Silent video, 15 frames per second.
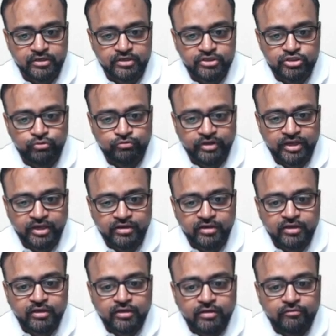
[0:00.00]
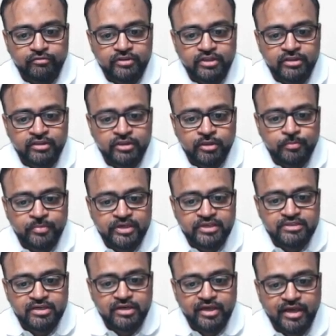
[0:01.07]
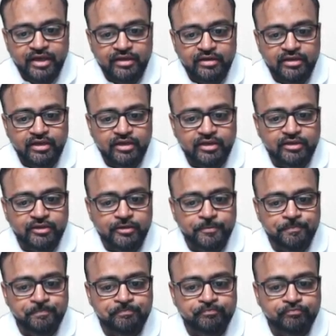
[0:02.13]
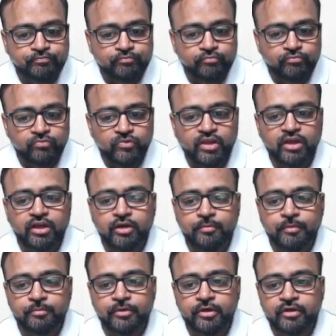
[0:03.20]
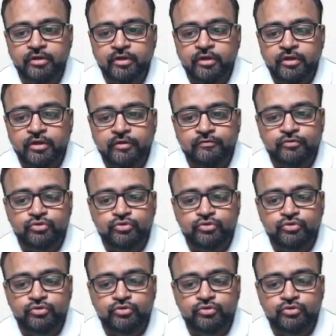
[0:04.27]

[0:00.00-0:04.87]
lesion where within the basal ganglia here. Remember, if you